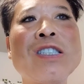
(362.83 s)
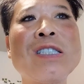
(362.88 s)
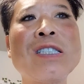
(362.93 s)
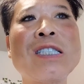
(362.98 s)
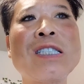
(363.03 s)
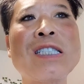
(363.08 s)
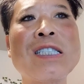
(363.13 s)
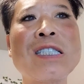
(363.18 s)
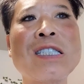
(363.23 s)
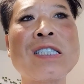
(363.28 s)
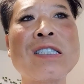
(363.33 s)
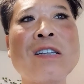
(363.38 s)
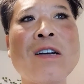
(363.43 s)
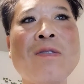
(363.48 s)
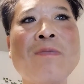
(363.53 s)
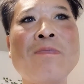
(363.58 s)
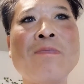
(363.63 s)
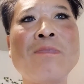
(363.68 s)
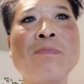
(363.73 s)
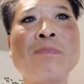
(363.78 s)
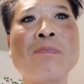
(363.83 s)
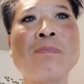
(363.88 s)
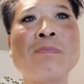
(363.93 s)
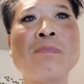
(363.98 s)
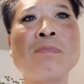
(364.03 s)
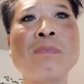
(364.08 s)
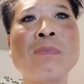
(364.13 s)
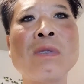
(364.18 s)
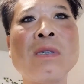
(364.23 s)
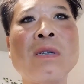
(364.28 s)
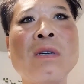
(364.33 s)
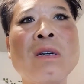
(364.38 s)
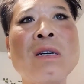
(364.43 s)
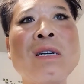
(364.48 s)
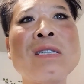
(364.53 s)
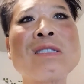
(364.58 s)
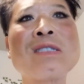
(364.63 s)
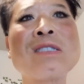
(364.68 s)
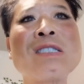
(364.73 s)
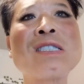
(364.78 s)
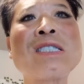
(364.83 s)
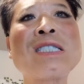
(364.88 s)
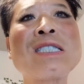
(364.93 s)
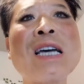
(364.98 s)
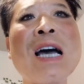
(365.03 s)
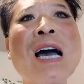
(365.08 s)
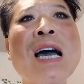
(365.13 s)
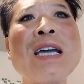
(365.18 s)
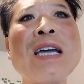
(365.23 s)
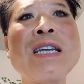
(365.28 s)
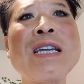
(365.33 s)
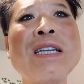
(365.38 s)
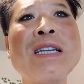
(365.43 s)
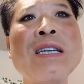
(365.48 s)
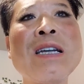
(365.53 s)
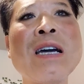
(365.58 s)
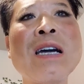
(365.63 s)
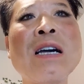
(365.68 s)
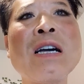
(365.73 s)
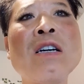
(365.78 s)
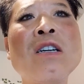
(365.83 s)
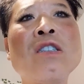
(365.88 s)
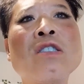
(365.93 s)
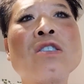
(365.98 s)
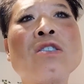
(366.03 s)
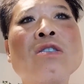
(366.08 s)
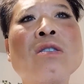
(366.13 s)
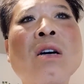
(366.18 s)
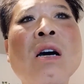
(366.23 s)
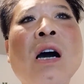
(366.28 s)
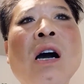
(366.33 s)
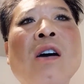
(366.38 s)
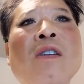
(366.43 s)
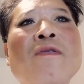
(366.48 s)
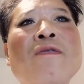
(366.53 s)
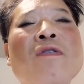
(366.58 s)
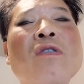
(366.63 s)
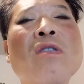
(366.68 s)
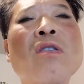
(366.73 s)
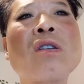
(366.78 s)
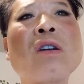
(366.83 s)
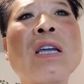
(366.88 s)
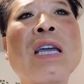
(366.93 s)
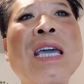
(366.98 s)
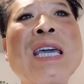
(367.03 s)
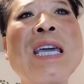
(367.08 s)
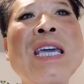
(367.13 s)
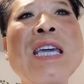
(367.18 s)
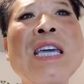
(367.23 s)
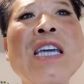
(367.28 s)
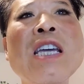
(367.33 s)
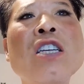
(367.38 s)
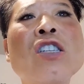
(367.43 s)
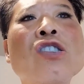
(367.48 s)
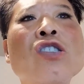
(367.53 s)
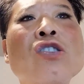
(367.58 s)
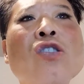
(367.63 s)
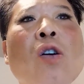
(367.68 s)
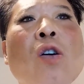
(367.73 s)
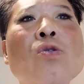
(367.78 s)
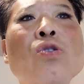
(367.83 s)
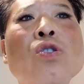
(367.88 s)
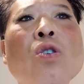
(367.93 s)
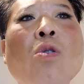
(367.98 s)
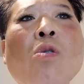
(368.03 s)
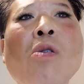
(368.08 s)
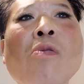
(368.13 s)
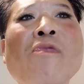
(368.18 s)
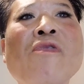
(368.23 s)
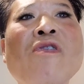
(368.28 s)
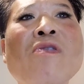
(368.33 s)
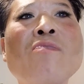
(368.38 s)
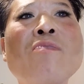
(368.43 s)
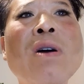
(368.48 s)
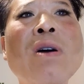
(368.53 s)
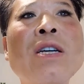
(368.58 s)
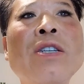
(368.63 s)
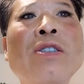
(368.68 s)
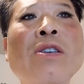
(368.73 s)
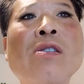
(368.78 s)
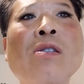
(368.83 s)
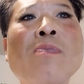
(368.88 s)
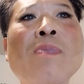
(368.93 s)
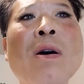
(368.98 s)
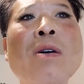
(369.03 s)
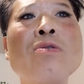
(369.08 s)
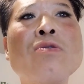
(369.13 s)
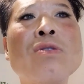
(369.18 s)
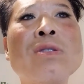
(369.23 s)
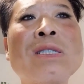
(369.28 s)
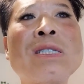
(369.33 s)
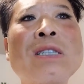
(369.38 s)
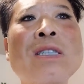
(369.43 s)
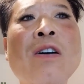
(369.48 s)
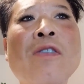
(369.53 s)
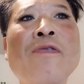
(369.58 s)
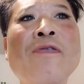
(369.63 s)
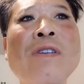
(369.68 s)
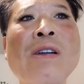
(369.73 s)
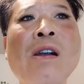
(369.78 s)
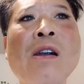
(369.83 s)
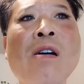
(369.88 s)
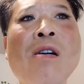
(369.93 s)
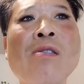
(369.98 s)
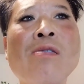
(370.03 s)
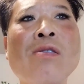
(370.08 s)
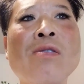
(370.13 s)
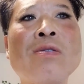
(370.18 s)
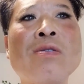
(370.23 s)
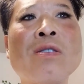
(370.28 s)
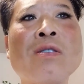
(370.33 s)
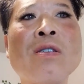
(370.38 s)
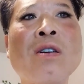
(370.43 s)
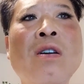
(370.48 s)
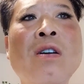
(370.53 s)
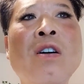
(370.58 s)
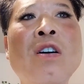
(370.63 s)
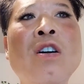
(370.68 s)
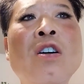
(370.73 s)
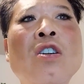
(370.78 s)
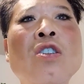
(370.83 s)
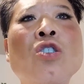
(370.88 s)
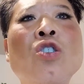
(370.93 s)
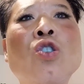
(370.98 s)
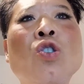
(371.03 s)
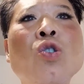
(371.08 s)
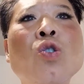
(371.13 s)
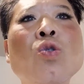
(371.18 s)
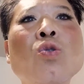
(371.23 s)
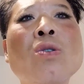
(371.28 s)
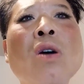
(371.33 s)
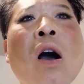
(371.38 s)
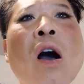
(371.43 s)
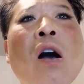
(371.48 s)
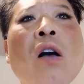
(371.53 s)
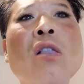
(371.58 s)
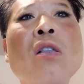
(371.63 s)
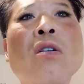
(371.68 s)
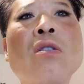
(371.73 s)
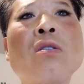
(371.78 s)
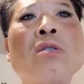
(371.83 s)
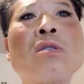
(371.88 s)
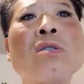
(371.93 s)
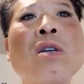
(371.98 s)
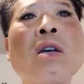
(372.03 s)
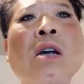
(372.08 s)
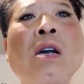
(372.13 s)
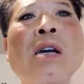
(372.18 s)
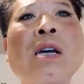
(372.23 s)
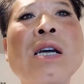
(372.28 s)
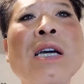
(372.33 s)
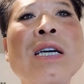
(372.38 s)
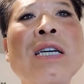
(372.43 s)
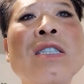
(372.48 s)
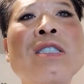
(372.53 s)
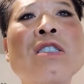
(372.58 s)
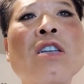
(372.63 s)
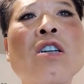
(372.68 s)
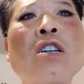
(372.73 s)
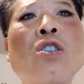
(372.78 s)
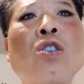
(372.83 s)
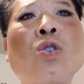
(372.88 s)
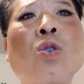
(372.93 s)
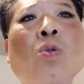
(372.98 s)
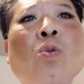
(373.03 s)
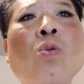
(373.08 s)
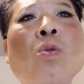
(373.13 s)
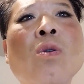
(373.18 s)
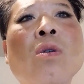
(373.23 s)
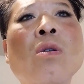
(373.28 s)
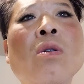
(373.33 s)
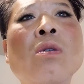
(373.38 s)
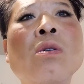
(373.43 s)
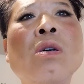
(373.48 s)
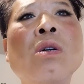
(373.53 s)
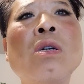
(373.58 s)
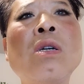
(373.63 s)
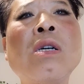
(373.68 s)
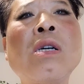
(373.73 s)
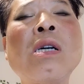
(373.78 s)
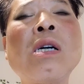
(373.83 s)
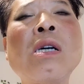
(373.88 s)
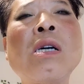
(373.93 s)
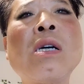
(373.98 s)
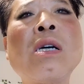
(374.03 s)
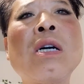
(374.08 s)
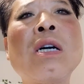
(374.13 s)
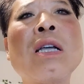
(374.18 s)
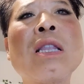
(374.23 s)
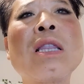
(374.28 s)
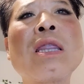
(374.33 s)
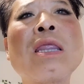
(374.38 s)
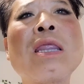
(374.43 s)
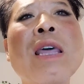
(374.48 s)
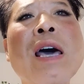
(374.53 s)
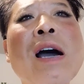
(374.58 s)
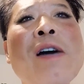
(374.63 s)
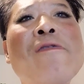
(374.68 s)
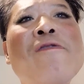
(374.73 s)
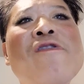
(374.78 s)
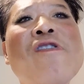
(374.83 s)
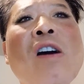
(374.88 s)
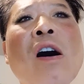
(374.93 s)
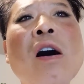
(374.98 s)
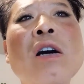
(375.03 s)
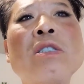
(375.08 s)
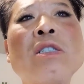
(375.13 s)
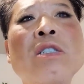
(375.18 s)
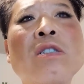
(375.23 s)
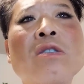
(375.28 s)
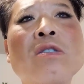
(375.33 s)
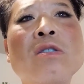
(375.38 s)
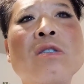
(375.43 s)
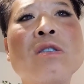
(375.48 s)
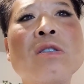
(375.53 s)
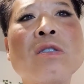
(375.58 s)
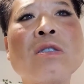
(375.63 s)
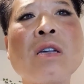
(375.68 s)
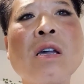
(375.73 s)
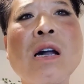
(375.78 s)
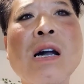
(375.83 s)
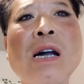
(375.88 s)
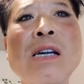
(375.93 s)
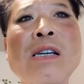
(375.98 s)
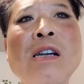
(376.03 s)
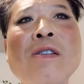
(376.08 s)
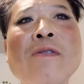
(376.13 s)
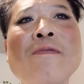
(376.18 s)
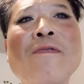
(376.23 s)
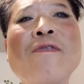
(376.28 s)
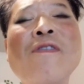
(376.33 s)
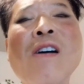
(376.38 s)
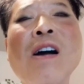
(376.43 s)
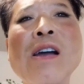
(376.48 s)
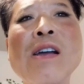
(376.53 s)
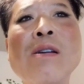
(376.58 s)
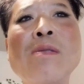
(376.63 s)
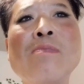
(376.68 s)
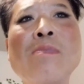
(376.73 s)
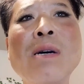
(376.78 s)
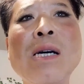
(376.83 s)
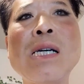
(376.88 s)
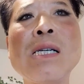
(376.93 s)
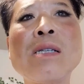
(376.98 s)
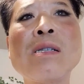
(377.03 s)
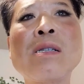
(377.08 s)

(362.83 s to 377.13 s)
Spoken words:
system, designed to cover key social information about yourself and others. True Colors is a tool that fosters an environment